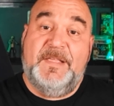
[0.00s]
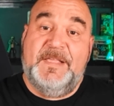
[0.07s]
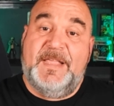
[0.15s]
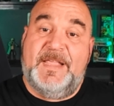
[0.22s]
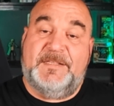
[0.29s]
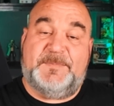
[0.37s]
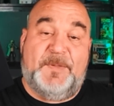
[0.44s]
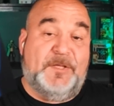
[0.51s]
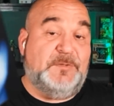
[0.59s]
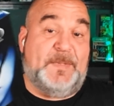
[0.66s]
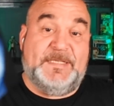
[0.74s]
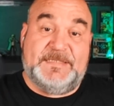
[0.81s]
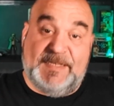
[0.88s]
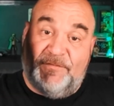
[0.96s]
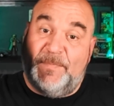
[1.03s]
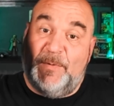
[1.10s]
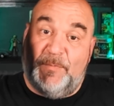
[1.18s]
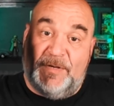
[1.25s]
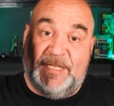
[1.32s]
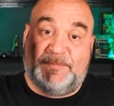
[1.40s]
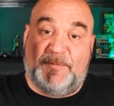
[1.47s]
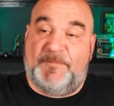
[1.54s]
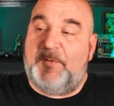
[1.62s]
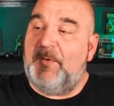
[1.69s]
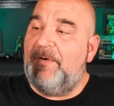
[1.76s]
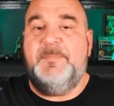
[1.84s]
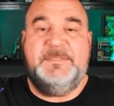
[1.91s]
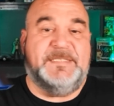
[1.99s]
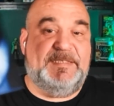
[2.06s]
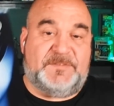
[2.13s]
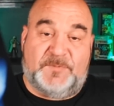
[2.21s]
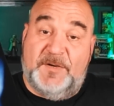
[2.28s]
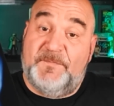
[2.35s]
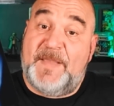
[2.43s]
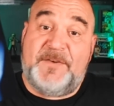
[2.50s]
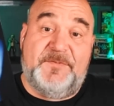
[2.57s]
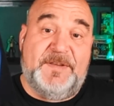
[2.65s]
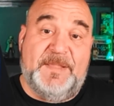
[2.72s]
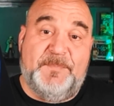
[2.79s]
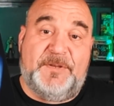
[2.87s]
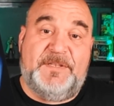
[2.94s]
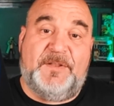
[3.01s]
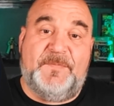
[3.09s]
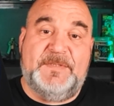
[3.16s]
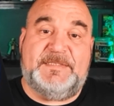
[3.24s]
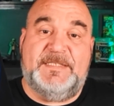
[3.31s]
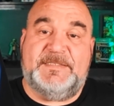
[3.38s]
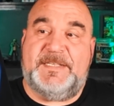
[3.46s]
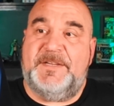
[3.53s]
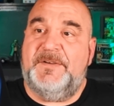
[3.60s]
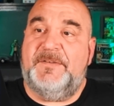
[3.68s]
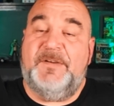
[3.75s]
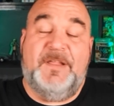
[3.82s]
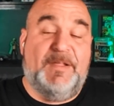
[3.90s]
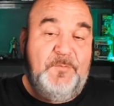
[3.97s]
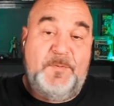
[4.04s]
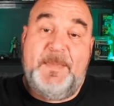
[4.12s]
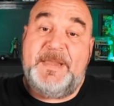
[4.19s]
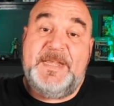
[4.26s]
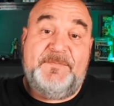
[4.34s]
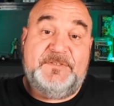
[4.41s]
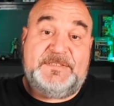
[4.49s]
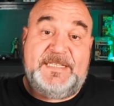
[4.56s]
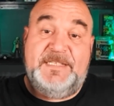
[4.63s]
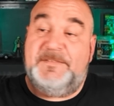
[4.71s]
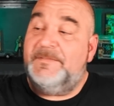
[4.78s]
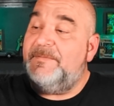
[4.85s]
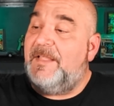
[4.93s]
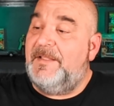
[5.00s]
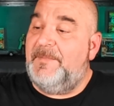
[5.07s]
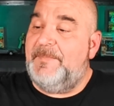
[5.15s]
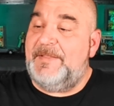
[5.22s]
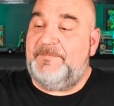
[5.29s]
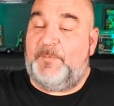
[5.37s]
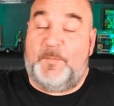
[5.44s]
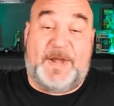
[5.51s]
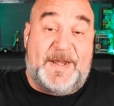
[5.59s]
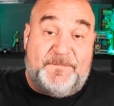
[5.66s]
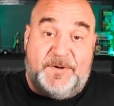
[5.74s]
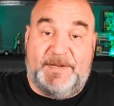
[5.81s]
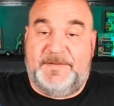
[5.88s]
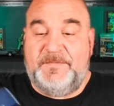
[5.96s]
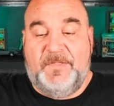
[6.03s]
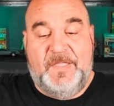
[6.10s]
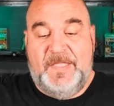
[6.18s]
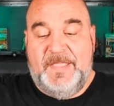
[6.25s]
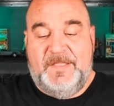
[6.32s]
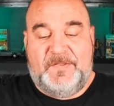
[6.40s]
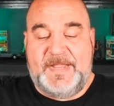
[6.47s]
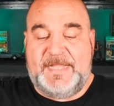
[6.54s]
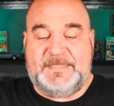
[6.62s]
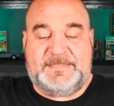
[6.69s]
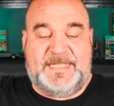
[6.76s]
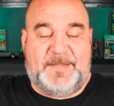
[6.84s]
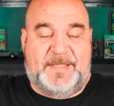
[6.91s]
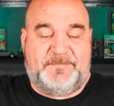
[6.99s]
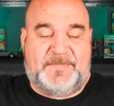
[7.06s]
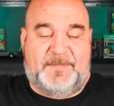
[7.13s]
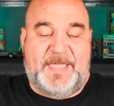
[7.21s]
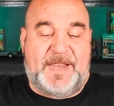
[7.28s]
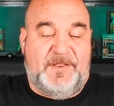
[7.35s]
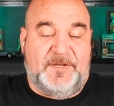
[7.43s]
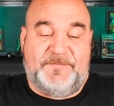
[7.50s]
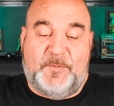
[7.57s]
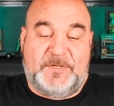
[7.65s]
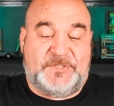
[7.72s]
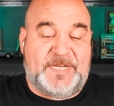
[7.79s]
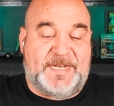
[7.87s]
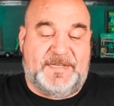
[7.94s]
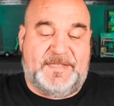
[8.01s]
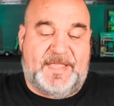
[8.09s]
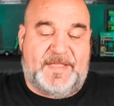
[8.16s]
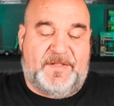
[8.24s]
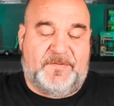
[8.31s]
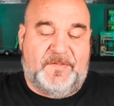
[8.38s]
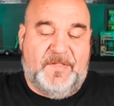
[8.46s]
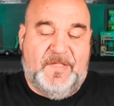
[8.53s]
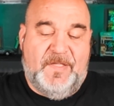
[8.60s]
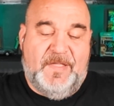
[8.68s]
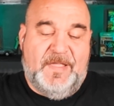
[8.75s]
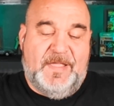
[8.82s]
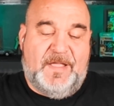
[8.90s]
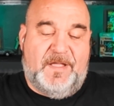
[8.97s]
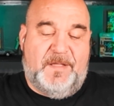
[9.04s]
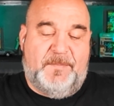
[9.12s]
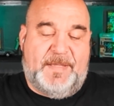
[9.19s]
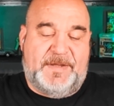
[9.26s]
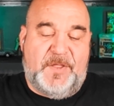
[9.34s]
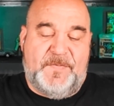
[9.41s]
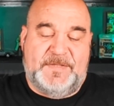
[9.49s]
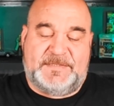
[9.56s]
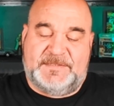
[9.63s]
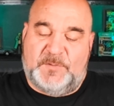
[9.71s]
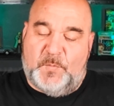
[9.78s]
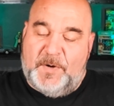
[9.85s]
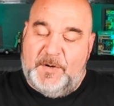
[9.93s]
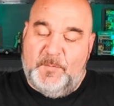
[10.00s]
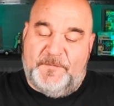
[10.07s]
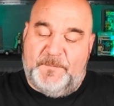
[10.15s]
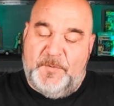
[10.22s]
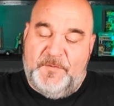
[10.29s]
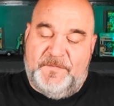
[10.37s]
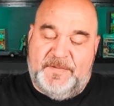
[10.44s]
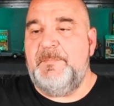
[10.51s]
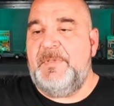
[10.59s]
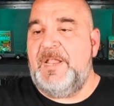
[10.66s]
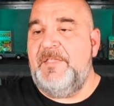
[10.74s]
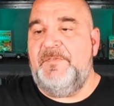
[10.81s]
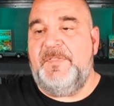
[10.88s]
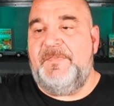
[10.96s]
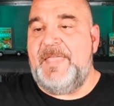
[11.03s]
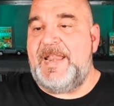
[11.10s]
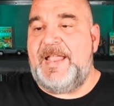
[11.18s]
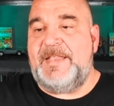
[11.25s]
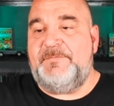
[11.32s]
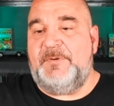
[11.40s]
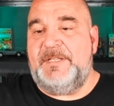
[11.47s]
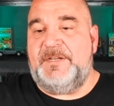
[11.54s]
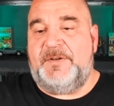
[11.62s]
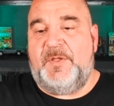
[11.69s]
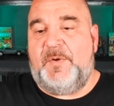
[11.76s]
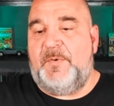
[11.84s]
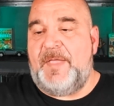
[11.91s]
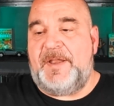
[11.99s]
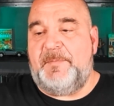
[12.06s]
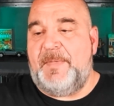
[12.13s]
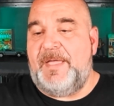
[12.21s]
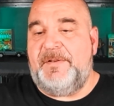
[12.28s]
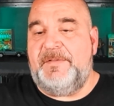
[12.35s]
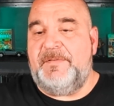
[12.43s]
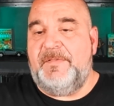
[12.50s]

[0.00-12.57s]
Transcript: And supposedly it's never been released before. But since Scream Factory didn't put it on this disc here, we may never see it, from what I've read. Like I said, I'm kind of looking forward to checking it out. I know this is a werewolf movie, but other than that, I really don't know a whole lot about it.